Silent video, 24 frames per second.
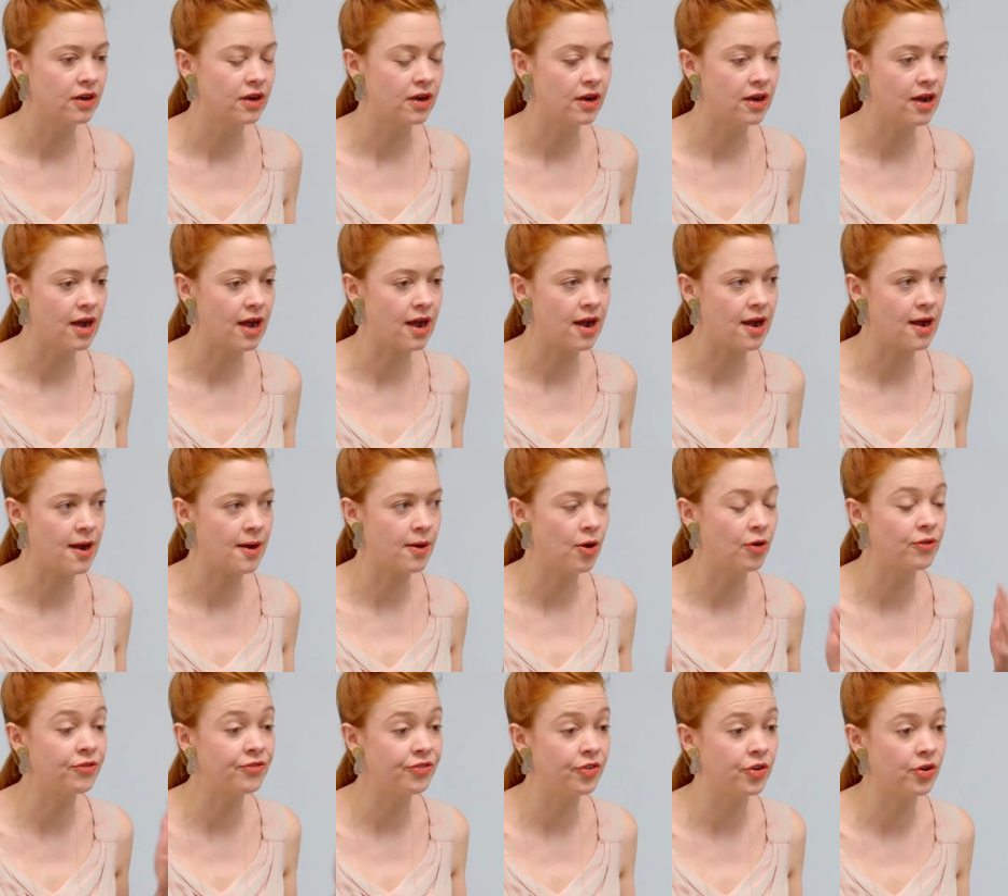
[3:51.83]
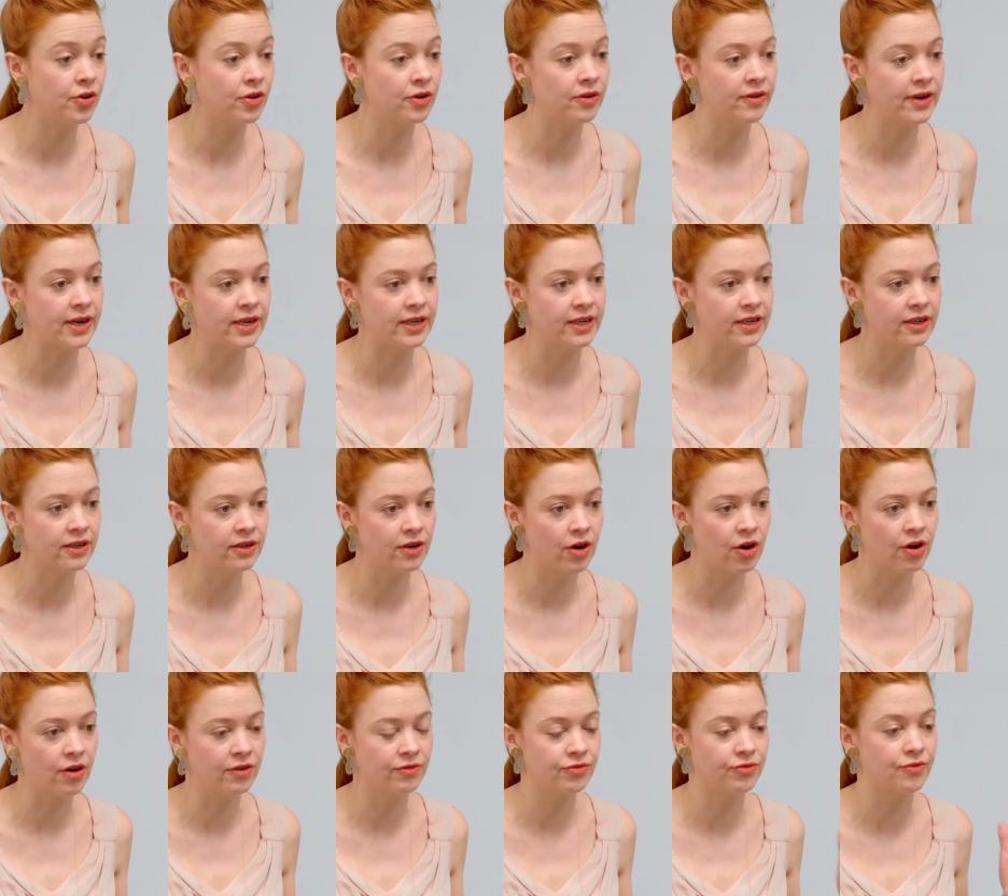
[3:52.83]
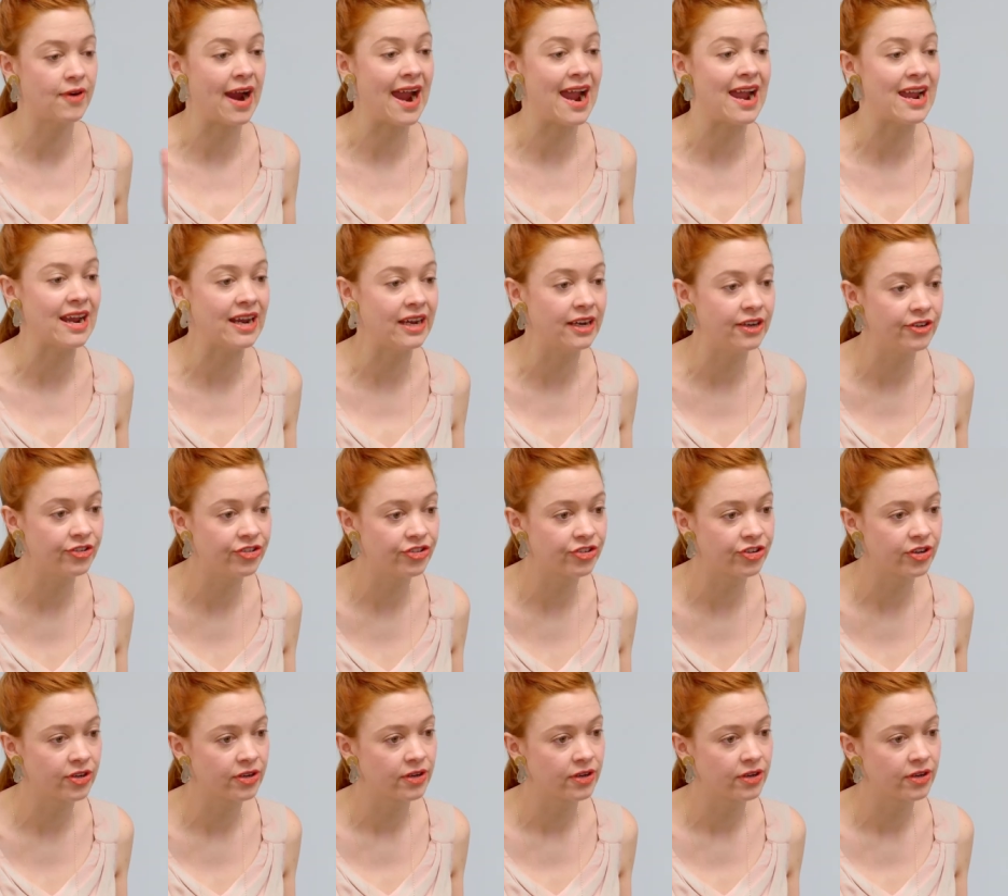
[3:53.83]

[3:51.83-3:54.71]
of fury, of rage.